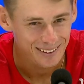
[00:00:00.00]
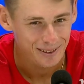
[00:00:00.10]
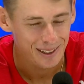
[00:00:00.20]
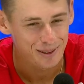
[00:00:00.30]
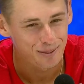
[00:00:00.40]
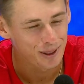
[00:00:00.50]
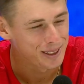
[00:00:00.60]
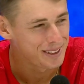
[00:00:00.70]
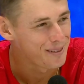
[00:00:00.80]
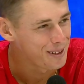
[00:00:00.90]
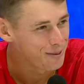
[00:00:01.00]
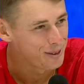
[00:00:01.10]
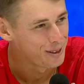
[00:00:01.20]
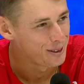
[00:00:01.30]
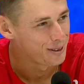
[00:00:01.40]
Well, that's probably something
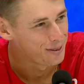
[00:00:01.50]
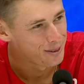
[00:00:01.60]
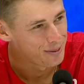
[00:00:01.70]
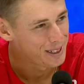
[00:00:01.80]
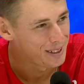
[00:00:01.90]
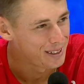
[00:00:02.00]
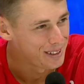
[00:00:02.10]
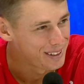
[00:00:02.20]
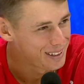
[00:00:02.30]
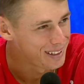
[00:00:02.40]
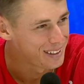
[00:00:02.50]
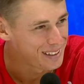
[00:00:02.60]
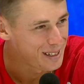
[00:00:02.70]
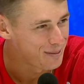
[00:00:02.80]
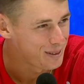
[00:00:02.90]
for me to
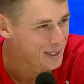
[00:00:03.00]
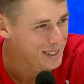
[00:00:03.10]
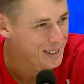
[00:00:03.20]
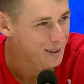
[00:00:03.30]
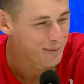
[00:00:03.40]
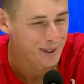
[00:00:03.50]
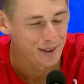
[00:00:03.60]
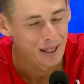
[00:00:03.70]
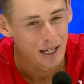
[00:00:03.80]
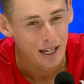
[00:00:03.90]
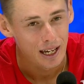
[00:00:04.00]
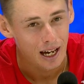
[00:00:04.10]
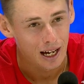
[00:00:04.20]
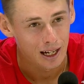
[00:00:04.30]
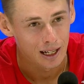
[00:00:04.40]
keep to myself. But
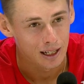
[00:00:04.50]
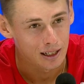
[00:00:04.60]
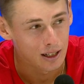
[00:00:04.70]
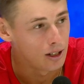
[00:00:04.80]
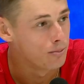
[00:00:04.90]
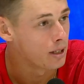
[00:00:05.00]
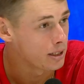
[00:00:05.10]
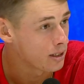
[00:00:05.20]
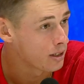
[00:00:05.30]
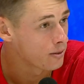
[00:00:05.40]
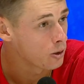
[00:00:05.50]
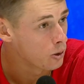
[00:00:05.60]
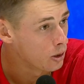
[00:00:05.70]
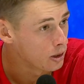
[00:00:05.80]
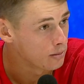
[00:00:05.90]
on my side of the
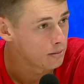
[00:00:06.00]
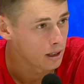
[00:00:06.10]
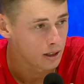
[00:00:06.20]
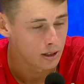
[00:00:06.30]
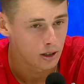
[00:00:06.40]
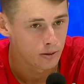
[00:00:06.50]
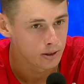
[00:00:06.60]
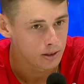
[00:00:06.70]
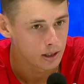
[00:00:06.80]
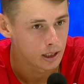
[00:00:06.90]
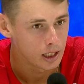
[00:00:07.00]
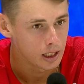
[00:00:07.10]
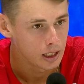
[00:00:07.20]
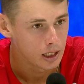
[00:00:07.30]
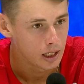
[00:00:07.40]
court, obviously,
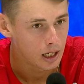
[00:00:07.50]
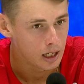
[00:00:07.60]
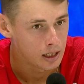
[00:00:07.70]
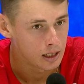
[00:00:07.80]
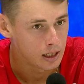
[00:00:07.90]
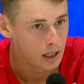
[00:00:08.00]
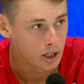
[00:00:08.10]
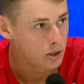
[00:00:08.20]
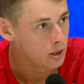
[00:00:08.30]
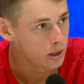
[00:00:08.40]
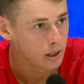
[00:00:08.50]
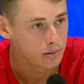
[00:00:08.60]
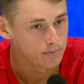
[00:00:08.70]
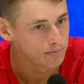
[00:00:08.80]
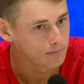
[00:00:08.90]
I knew
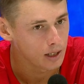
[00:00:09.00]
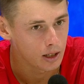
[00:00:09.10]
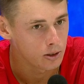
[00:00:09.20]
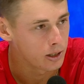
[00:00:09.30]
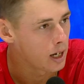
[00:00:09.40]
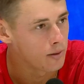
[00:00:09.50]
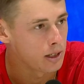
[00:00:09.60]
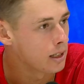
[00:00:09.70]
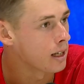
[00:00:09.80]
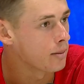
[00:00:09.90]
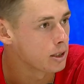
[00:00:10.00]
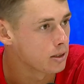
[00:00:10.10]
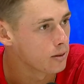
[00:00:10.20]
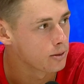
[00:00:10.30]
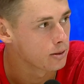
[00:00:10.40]
that I couldn't have any lapses
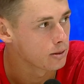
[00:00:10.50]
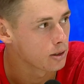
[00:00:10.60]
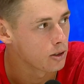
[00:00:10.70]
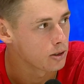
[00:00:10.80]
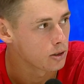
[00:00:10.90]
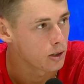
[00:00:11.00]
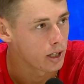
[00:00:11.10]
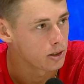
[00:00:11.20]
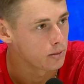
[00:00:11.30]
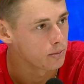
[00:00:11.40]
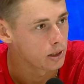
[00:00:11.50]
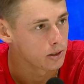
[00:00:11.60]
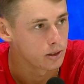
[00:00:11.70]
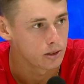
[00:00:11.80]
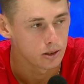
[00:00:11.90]
of concentration
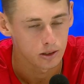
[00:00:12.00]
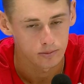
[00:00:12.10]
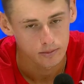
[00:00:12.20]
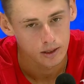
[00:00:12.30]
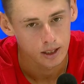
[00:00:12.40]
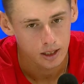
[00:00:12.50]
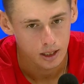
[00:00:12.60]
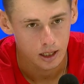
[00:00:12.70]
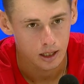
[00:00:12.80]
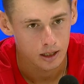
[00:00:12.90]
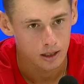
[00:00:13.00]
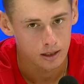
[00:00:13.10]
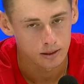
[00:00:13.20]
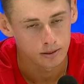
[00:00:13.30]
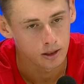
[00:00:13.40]
because,
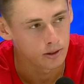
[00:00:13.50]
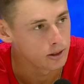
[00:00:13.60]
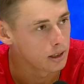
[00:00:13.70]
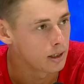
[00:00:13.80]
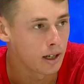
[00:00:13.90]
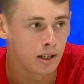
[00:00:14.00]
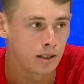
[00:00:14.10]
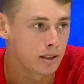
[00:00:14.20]
obviously, Kei,